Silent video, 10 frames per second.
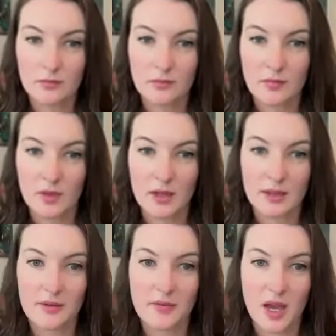love
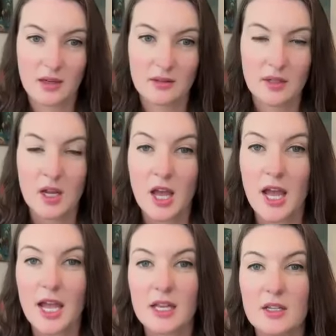that.
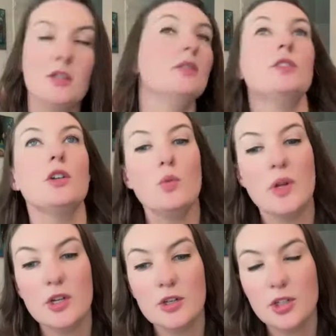And so when
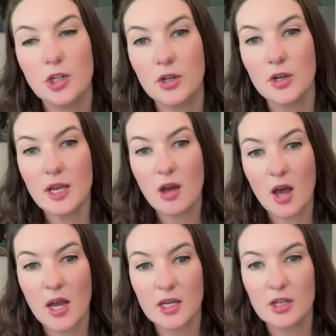you're turning
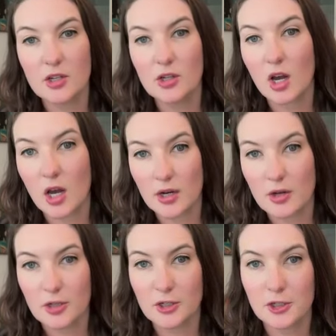on your auto
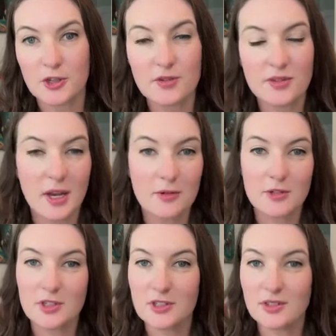nurture, you said it was
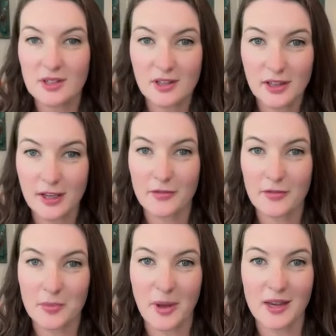just a click of
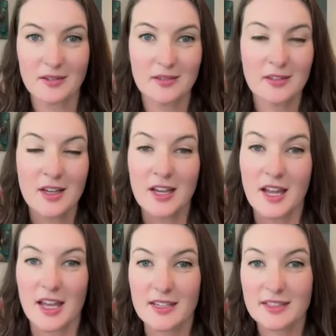a button.
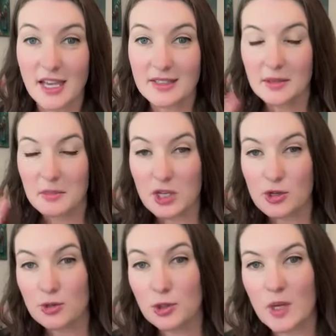Is that something
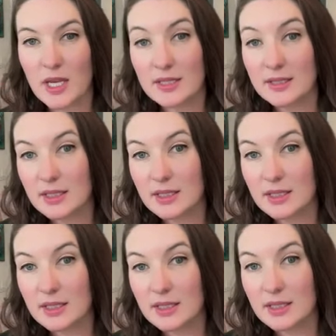you do inside
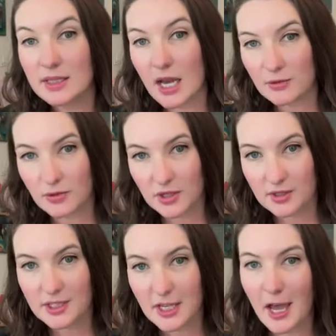Real
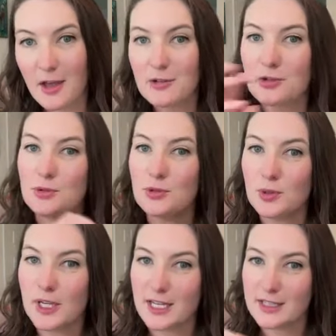Scout? Do you do
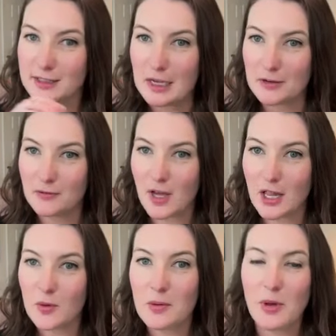it inside
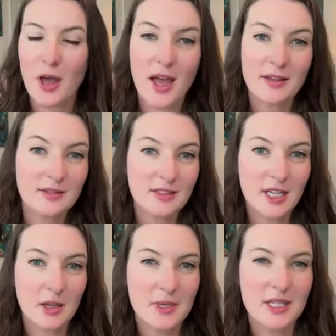Follow Up Boss?
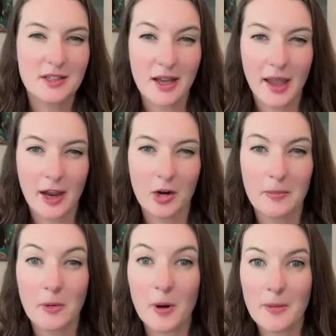Tell me a hair
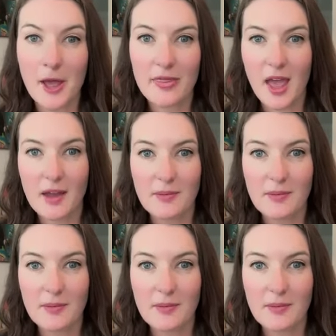more about that.